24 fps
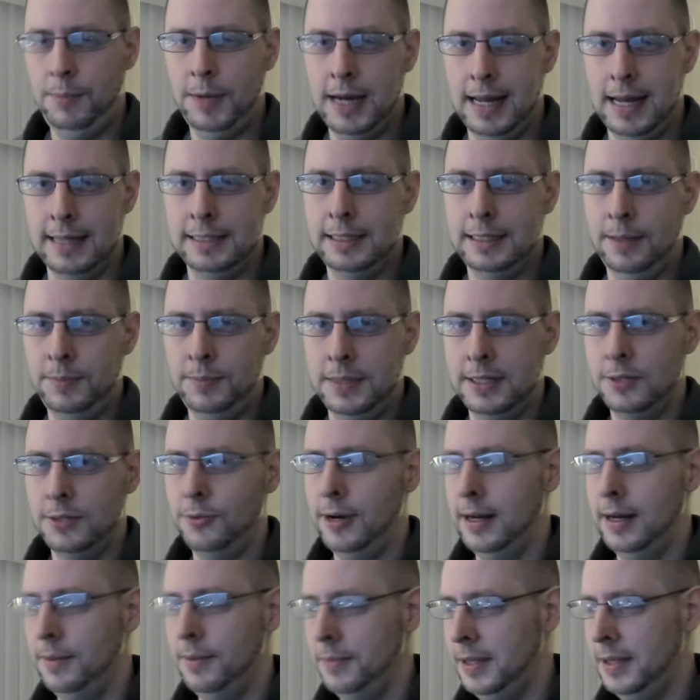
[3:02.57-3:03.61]
concept is
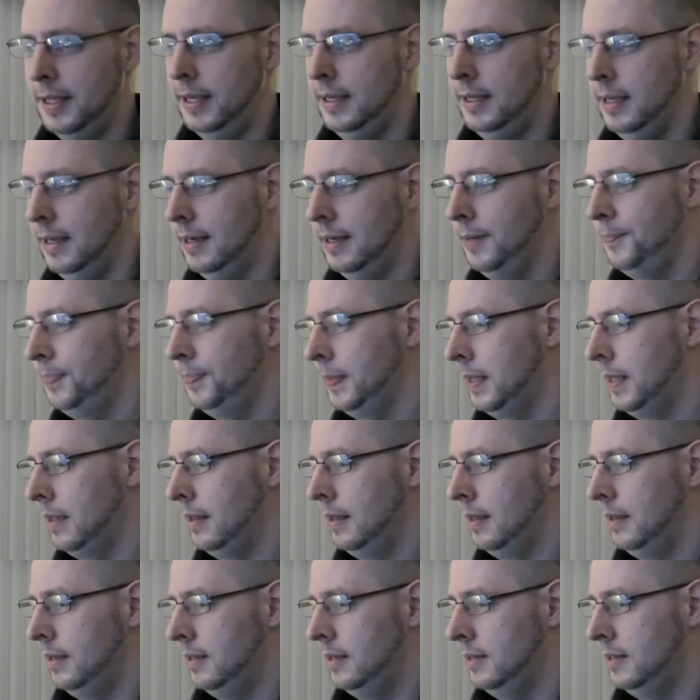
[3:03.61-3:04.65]
what I'm thinking.
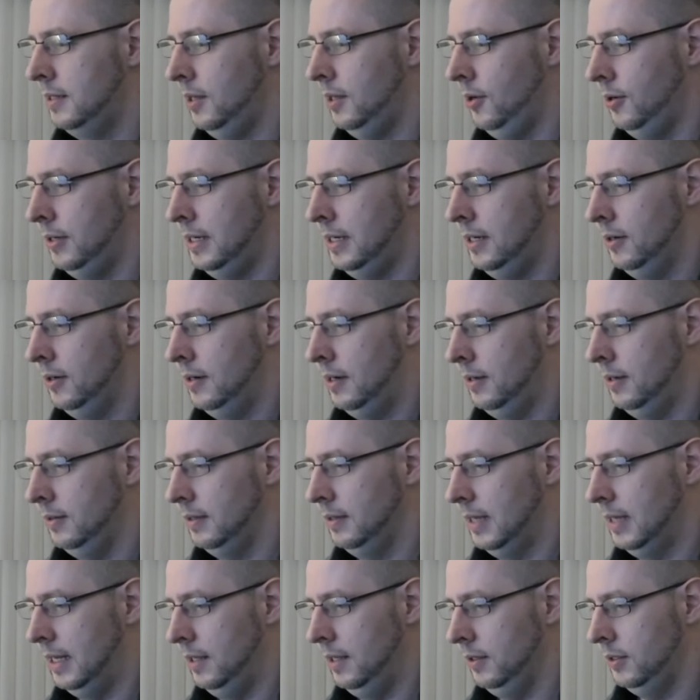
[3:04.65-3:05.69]
So here
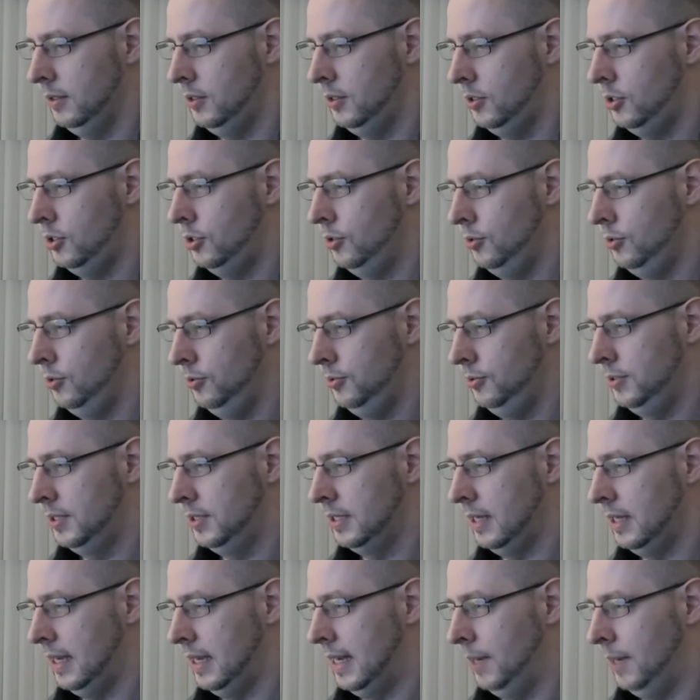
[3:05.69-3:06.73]
I'll
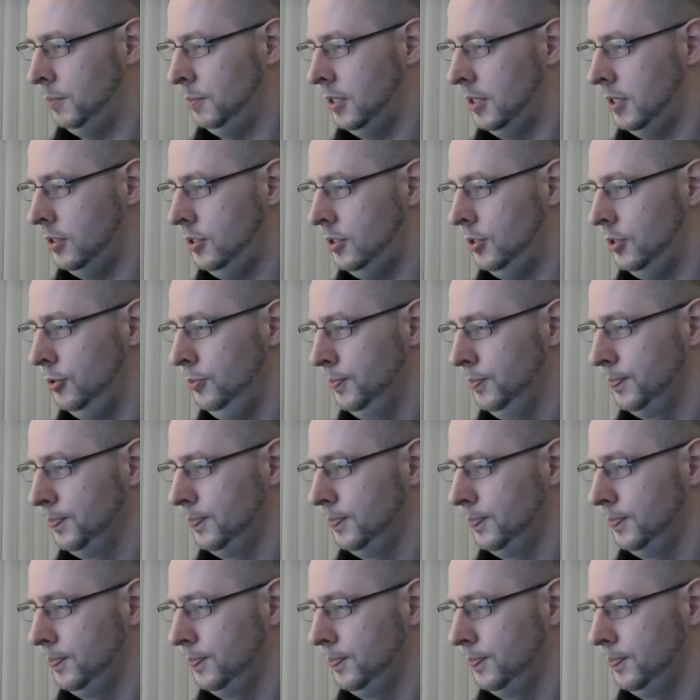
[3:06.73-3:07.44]
choose option 2,